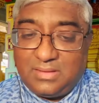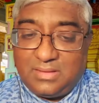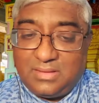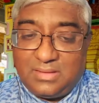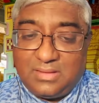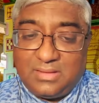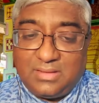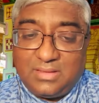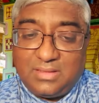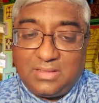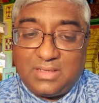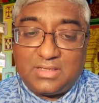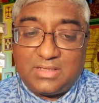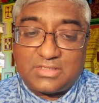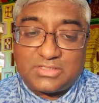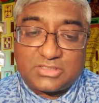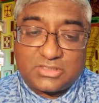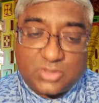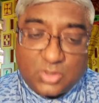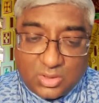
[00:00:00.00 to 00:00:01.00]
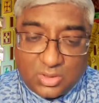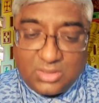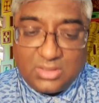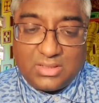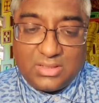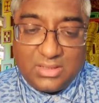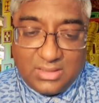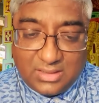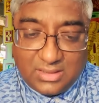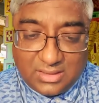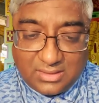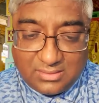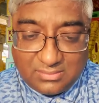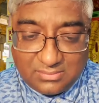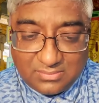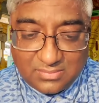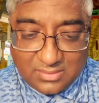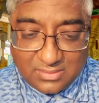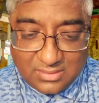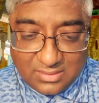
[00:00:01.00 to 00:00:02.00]
and a scholarly
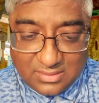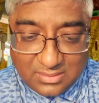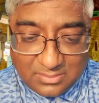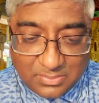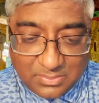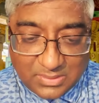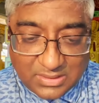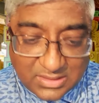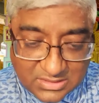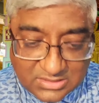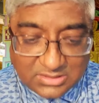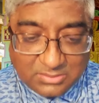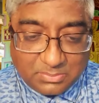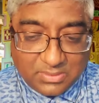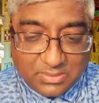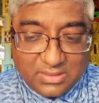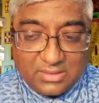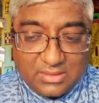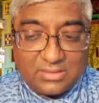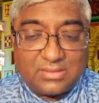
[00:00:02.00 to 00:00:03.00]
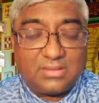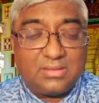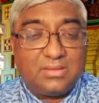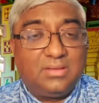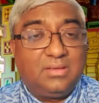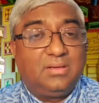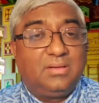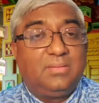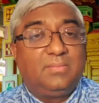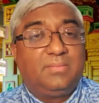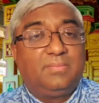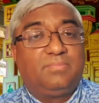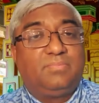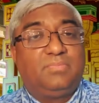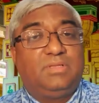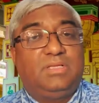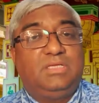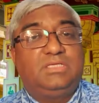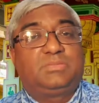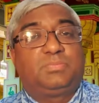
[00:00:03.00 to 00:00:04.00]
participant,
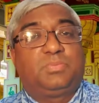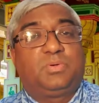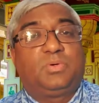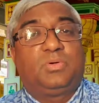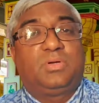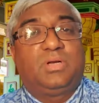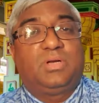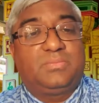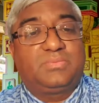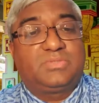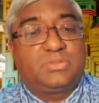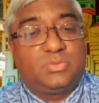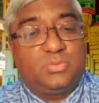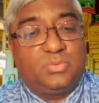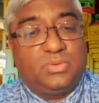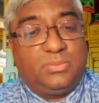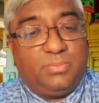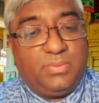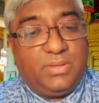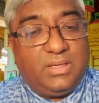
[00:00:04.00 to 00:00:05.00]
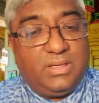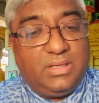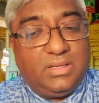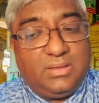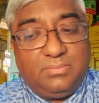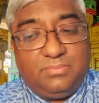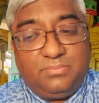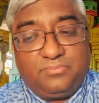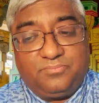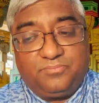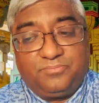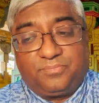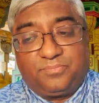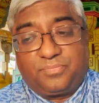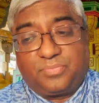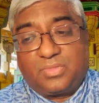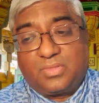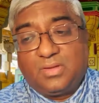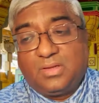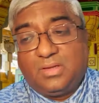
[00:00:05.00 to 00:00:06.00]
these programs would be
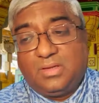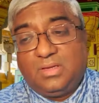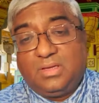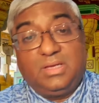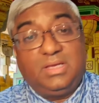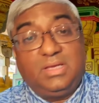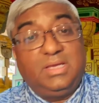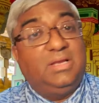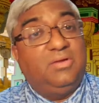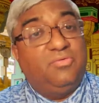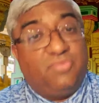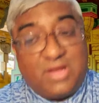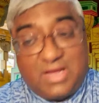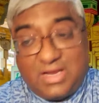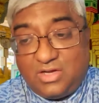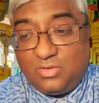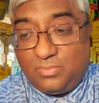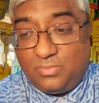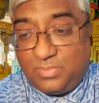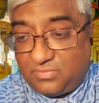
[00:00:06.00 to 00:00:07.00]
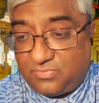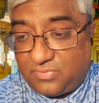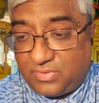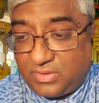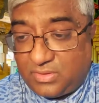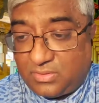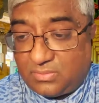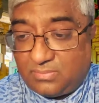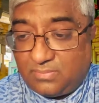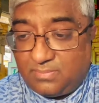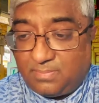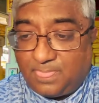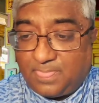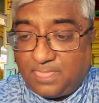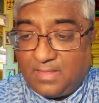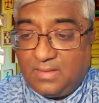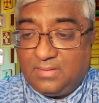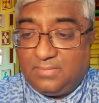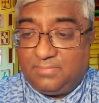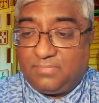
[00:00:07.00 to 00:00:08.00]
invaluable for you.
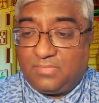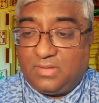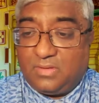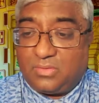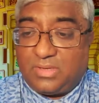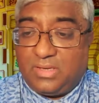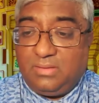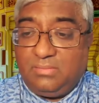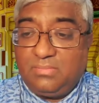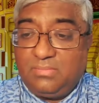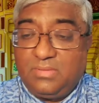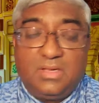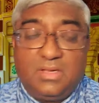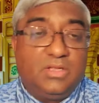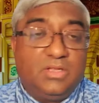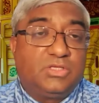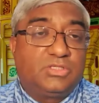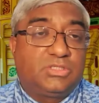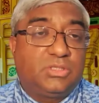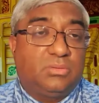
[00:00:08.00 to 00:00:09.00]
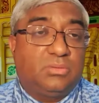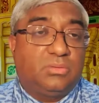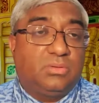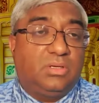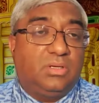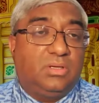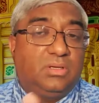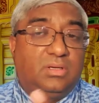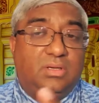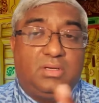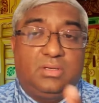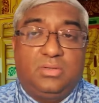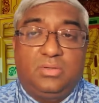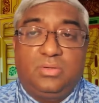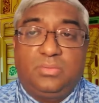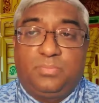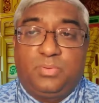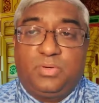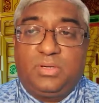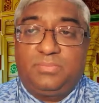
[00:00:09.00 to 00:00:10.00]
Okay, so
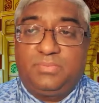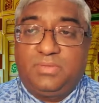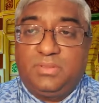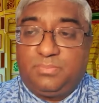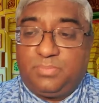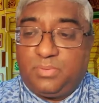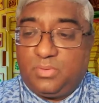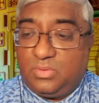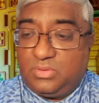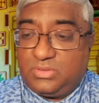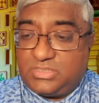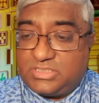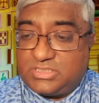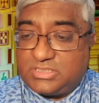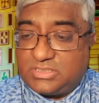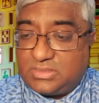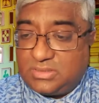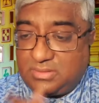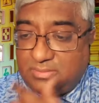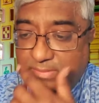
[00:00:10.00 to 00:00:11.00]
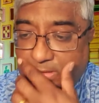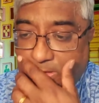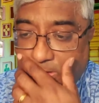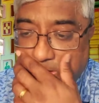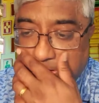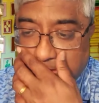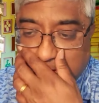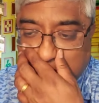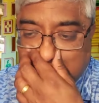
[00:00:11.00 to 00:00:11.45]
Ankur, put up the polls. I mean,